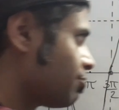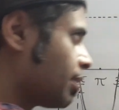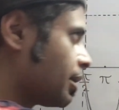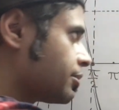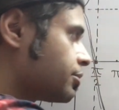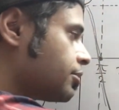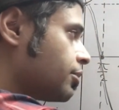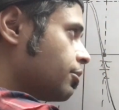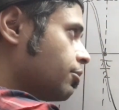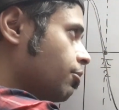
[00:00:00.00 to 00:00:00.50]

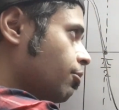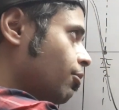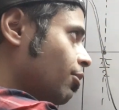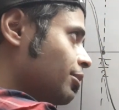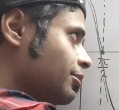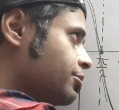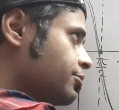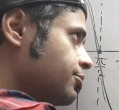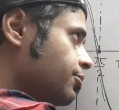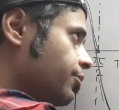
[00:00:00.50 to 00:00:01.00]
function
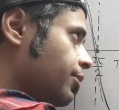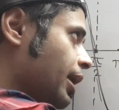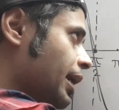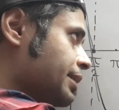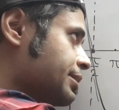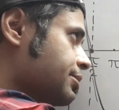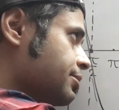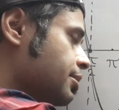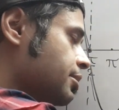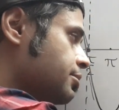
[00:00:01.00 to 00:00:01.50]
also
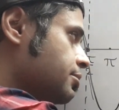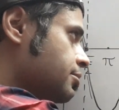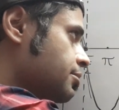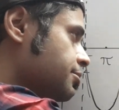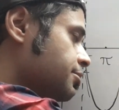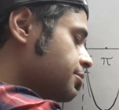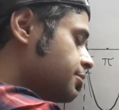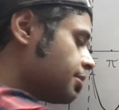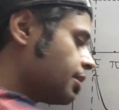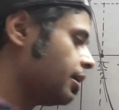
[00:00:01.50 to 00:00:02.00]
has this
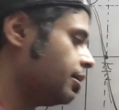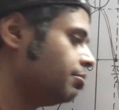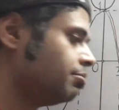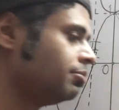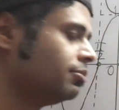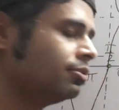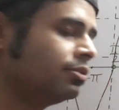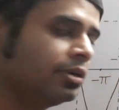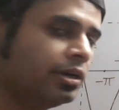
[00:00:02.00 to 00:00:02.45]
same